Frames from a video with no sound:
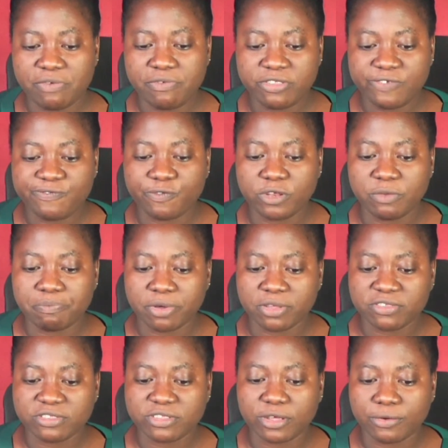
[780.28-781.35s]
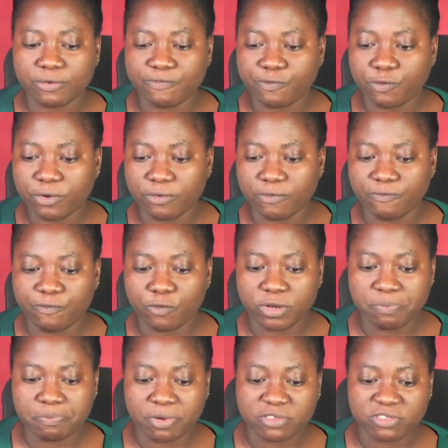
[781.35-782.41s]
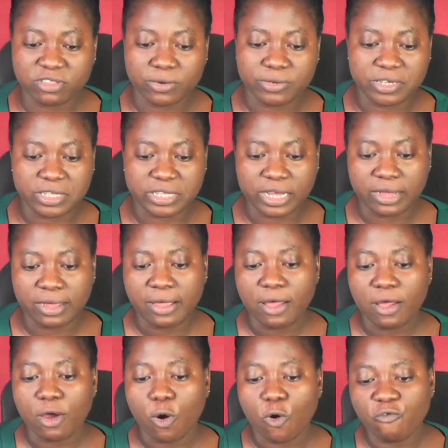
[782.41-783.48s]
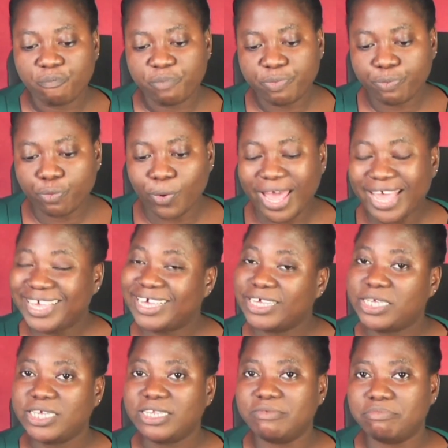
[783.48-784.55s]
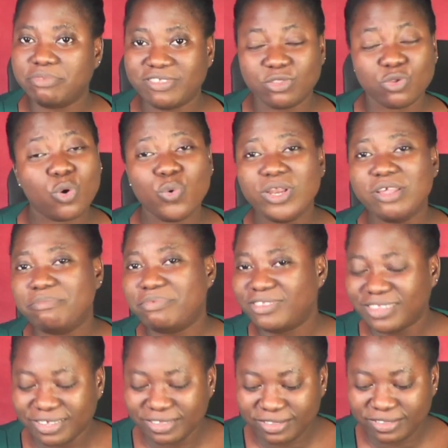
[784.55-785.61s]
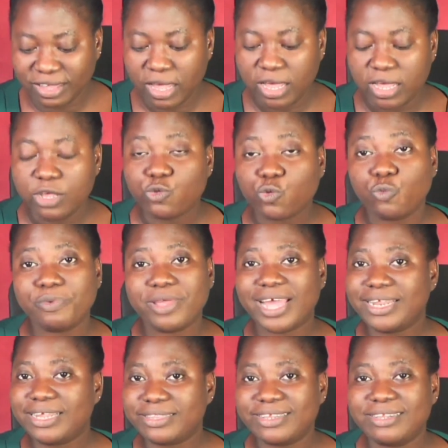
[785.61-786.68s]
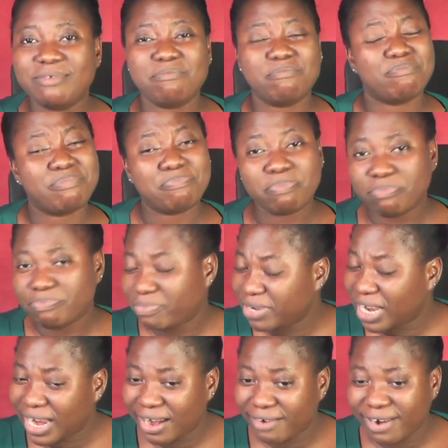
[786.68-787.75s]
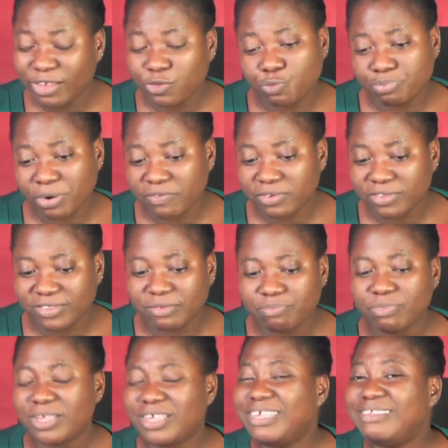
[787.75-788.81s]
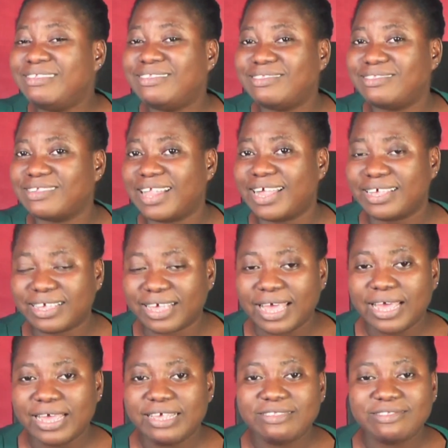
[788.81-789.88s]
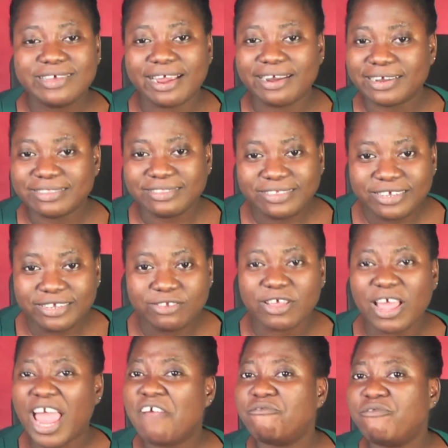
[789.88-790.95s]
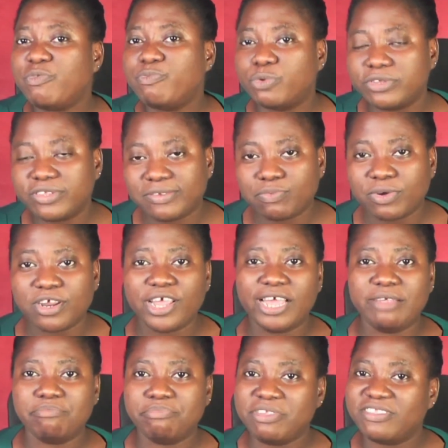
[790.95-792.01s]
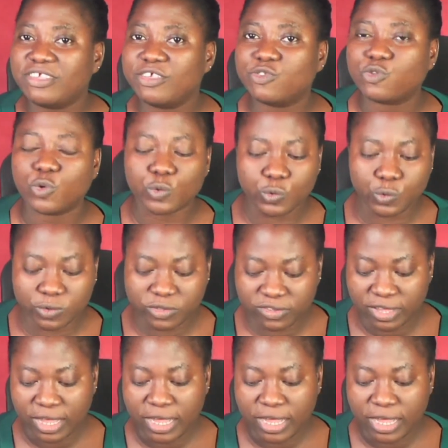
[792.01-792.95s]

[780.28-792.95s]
privacy for the personal data of people engaging in business. Not only business, it could be anything. The right to privacy is guaranteed. Everybody, whether you're in business or not,